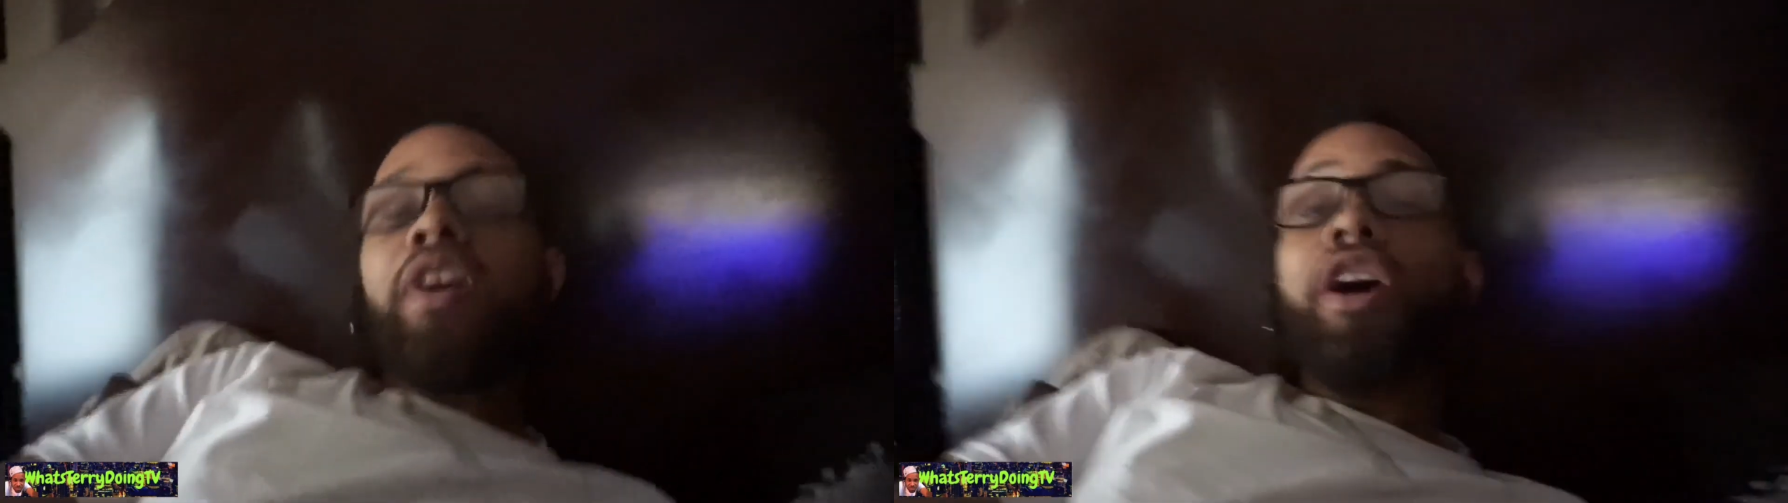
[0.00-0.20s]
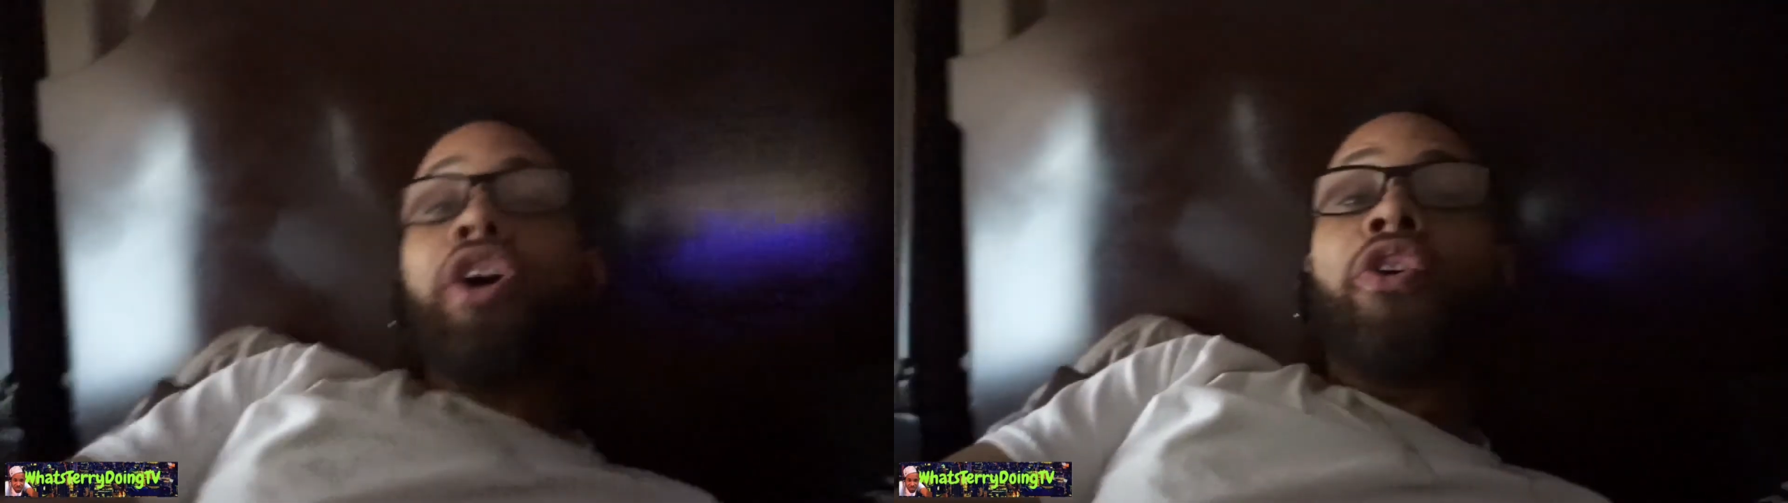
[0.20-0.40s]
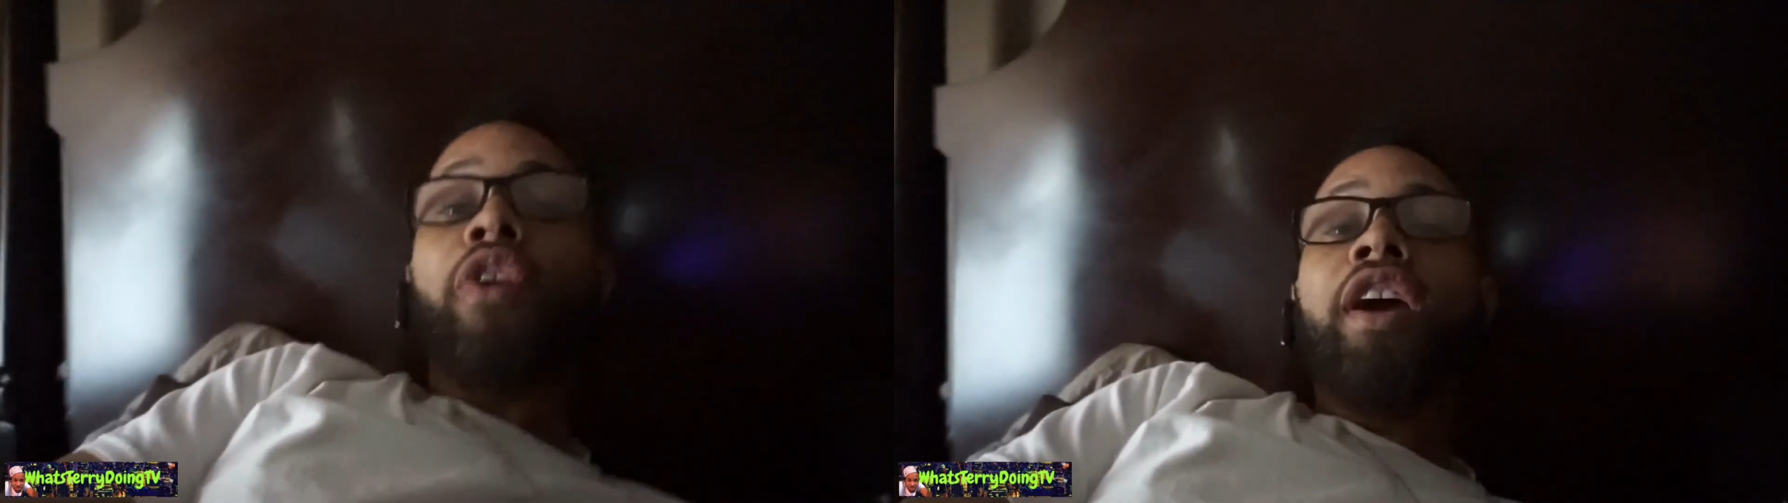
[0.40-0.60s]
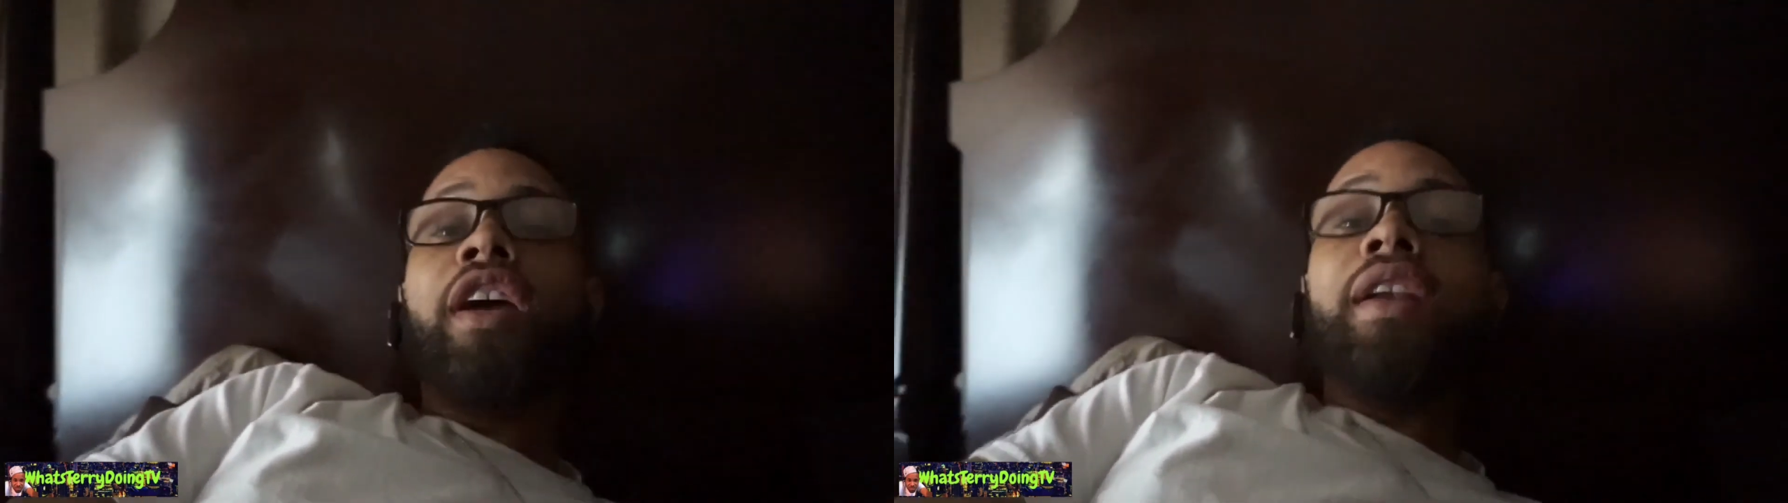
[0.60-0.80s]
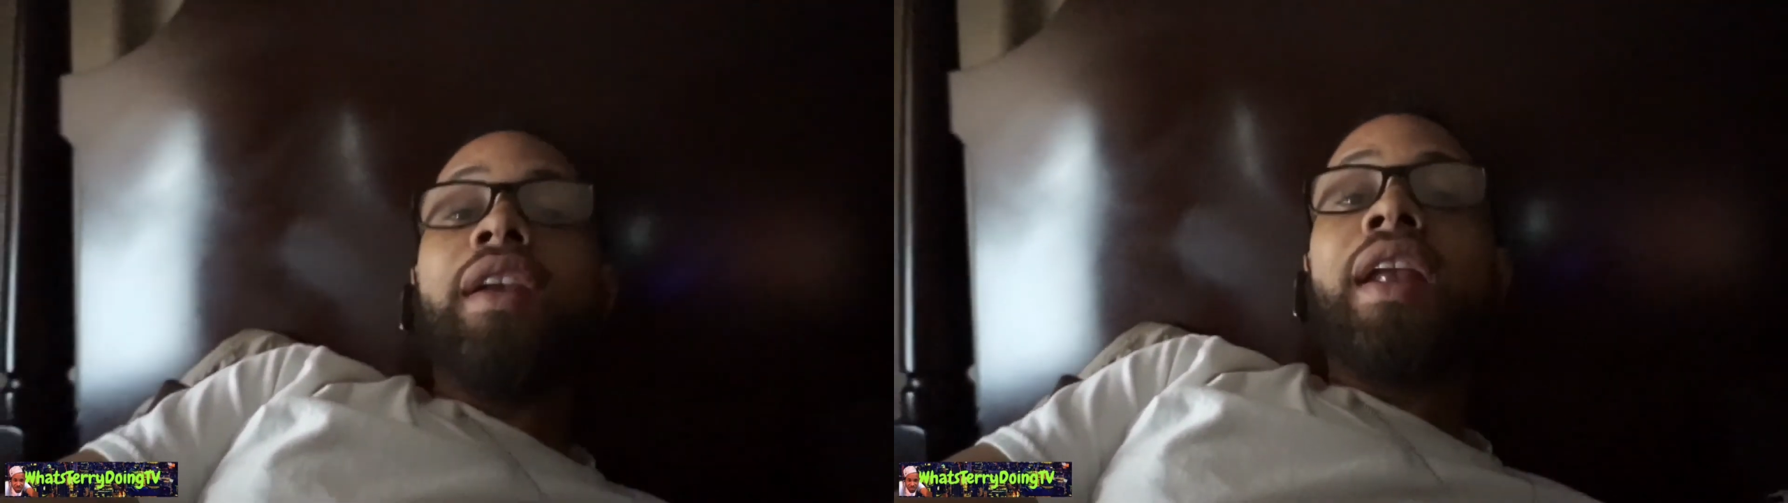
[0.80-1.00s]
a
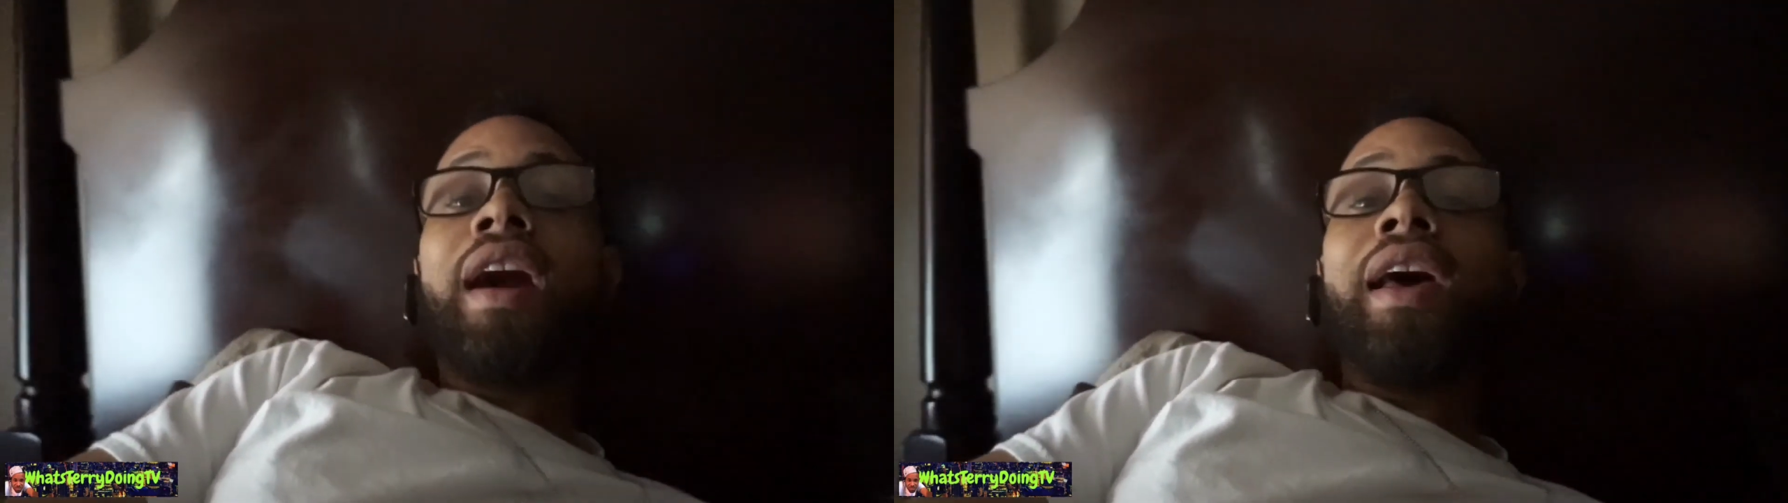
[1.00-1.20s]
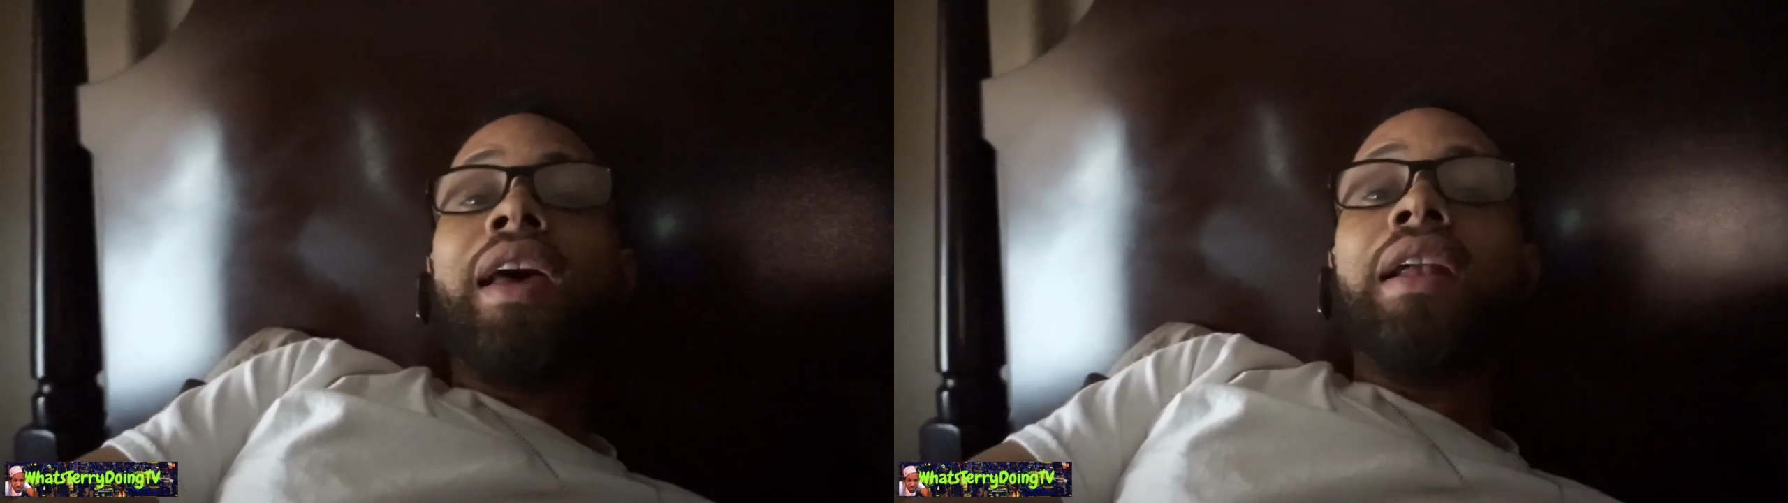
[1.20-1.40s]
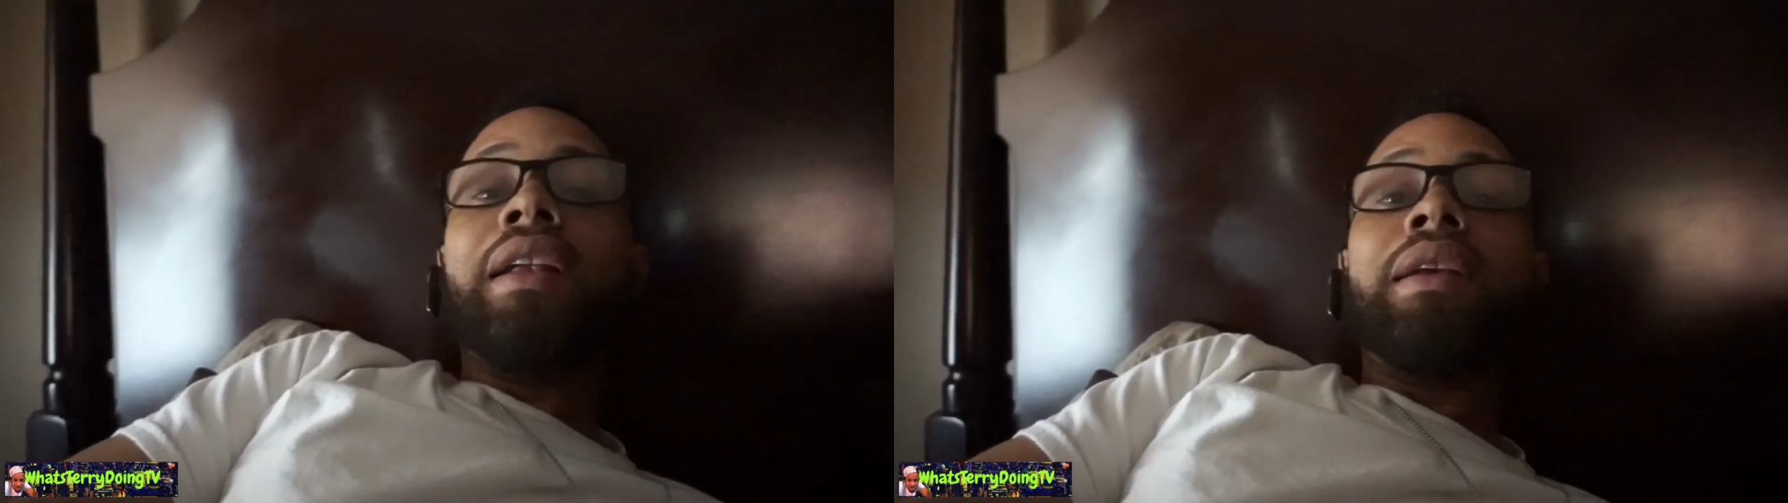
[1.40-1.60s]
great night.